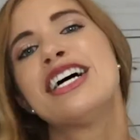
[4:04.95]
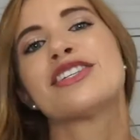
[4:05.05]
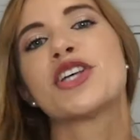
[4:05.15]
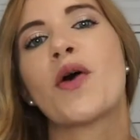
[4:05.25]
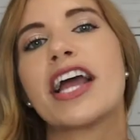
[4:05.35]

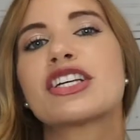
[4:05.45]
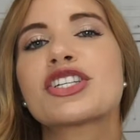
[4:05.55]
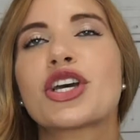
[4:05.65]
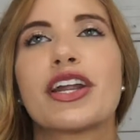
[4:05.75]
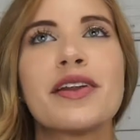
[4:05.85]
So I
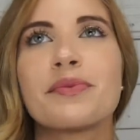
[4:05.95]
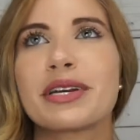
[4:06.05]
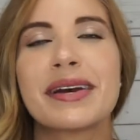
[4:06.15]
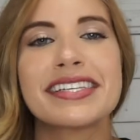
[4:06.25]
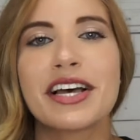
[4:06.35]
just couldn't
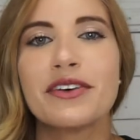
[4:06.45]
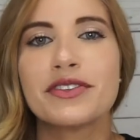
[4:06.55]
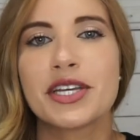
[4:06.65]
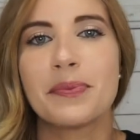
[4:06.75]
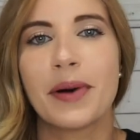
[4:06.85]
bring
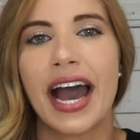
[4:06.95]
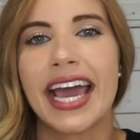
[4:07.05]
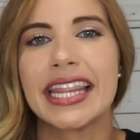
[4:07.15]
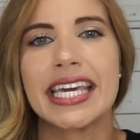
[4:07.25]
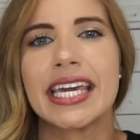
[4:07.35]
myself to
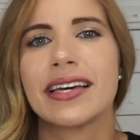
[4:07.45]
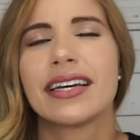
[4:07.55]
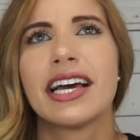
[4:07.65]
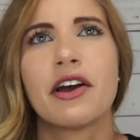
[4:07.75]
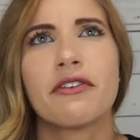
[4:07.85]
buy
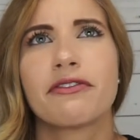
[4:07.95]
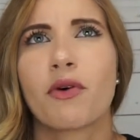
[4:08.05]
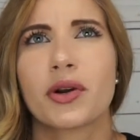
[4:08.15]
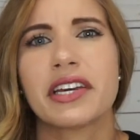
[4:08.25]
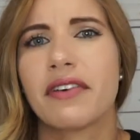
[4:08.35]
the
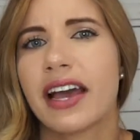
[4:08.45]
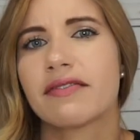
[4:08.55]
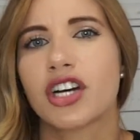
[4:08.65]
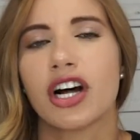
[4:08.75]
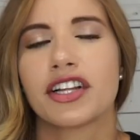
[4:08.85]

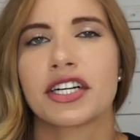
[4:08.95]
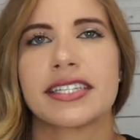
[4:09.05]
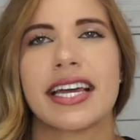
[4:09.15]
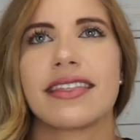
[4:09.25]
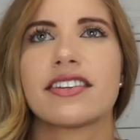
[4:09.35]
$45,
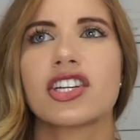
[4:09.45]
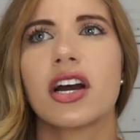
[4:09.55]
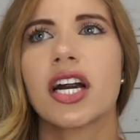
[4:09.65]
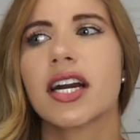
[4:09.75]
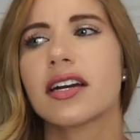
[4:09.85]
it's like the
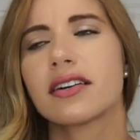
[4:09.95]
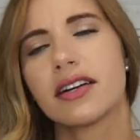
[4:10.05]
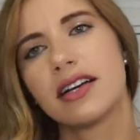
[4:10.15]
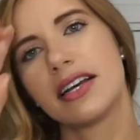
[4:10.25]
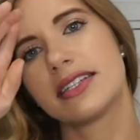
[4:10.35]
Tarte,
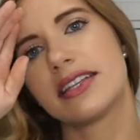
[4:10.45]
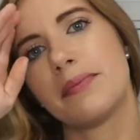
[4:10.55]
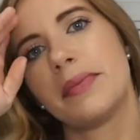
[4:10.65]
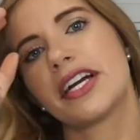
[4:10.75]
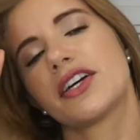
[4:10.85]
so the
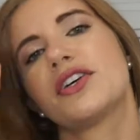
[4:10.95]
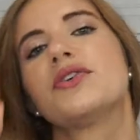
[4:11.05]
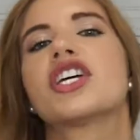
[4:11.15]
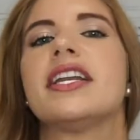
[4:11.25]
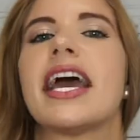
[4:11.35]

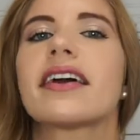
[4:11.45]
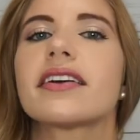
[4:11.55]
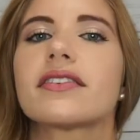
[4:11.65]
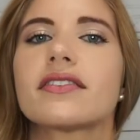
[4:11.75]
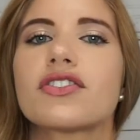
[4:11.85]
Maracuja
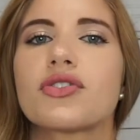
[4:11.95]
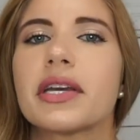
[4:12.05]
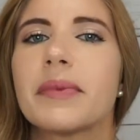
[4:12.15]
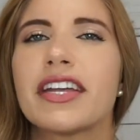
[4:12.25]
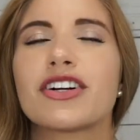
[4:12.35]
neck
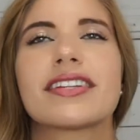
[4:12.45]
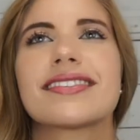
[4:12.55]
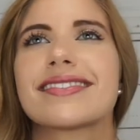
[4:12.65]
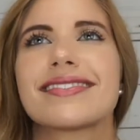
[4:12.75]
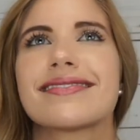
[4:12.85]
treatment or it's
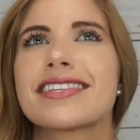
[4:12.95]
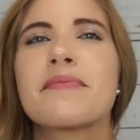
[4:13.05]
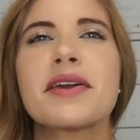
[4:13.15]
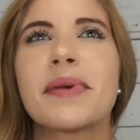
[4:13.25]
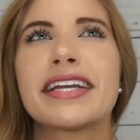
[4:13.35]

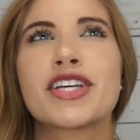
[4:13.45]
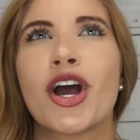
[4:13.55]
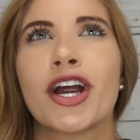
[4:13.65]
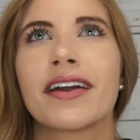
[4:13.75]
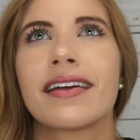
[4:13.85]
something by
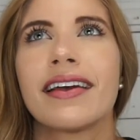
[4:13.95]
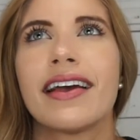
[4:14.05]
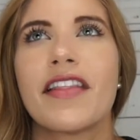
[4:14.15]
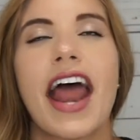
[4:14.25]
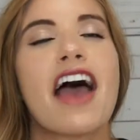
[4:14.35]
Tarte
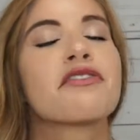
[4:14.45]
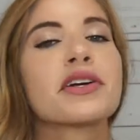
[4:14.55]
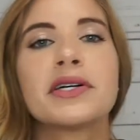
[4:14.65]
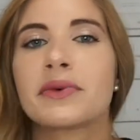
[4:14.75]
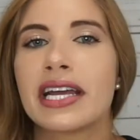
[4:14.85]
that
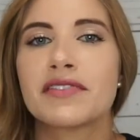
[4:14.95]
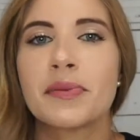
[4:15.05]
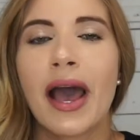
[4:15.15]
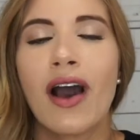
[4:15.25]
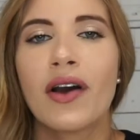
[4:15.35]
everyone raves
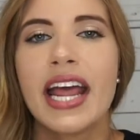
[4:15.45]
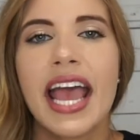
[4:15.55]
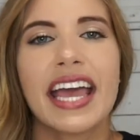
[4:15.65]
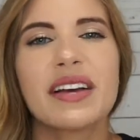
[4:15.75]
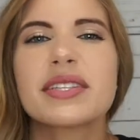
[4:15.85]
about
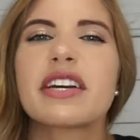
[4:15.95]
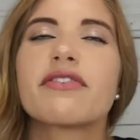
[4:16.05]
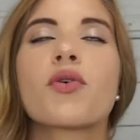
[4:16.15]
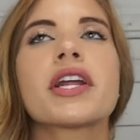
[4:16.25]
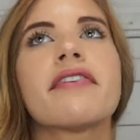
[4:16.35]
and it was like
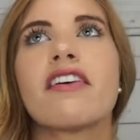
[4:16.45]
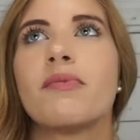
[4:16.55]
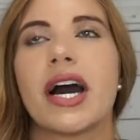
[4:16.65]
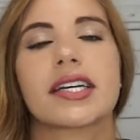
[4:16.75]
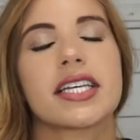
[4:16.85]
45
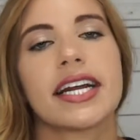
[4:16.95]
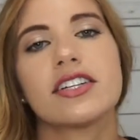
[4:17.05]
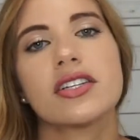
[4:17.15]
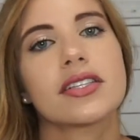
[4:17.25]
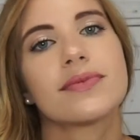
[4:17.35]
bucks and I
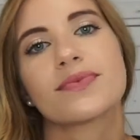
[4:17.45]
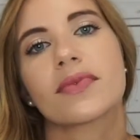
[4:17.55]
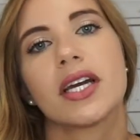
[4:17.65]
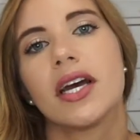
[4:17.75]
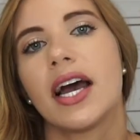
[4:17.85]
just
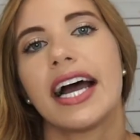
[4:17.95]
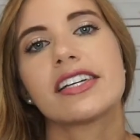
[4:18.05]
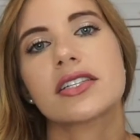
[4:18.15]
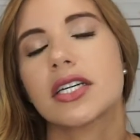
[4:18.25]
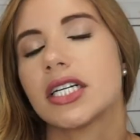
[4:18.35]
I
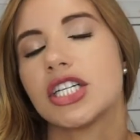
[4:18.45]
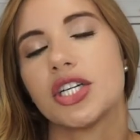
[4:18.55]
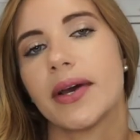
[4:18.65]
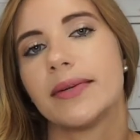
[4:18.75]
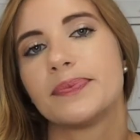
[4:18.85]
just couldn't
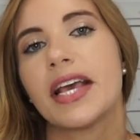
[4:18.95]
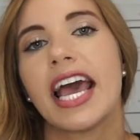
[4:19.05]
do it.